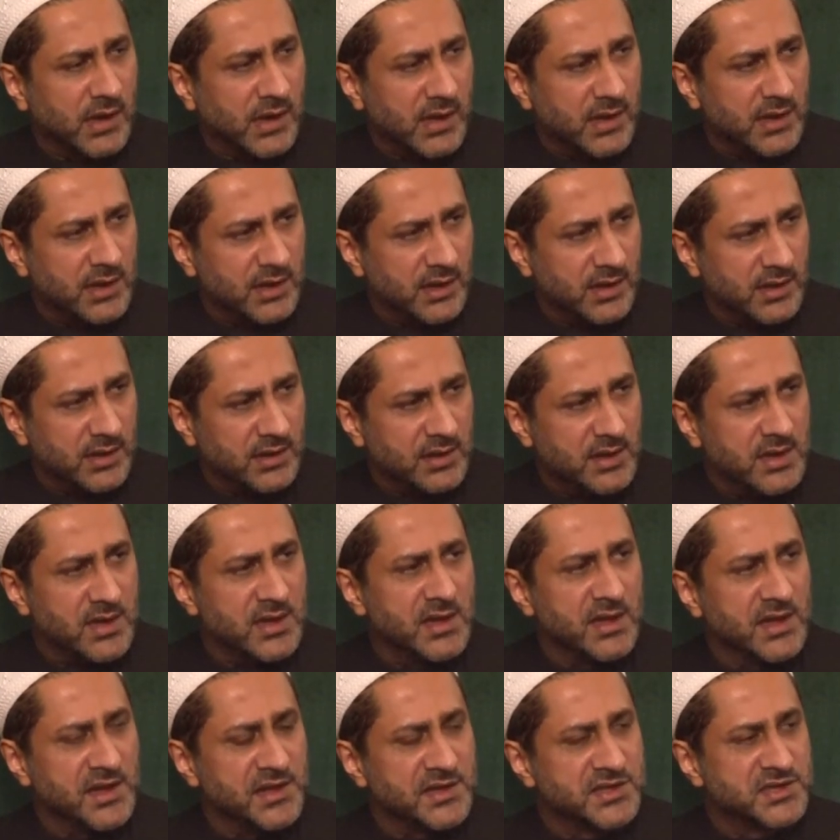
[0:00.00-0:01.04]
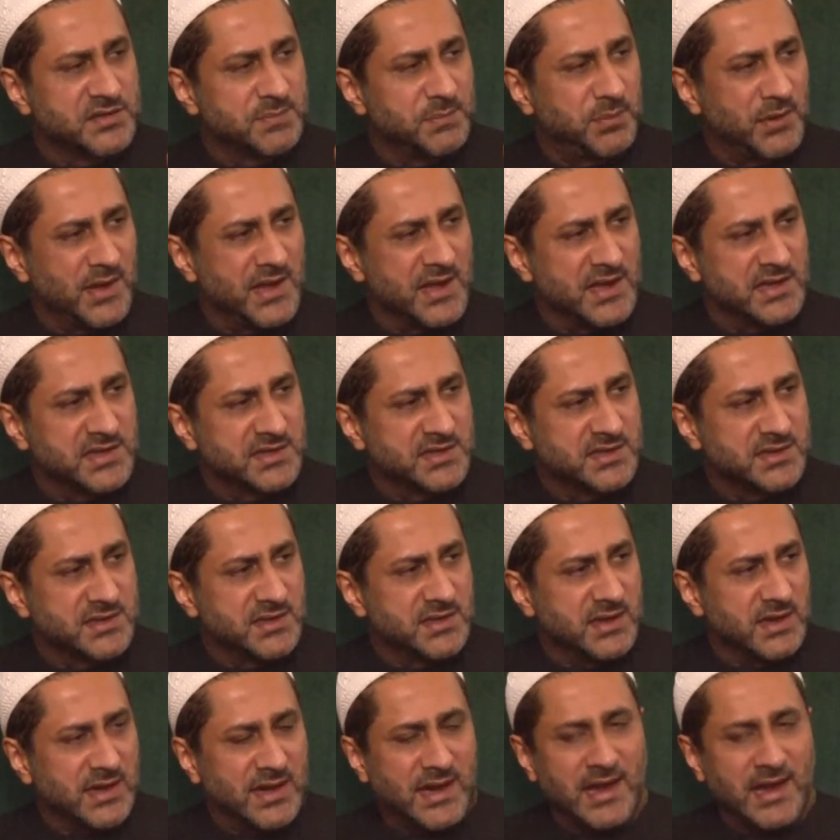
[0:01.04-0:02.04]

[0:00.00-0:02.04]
wa ta'ala is placed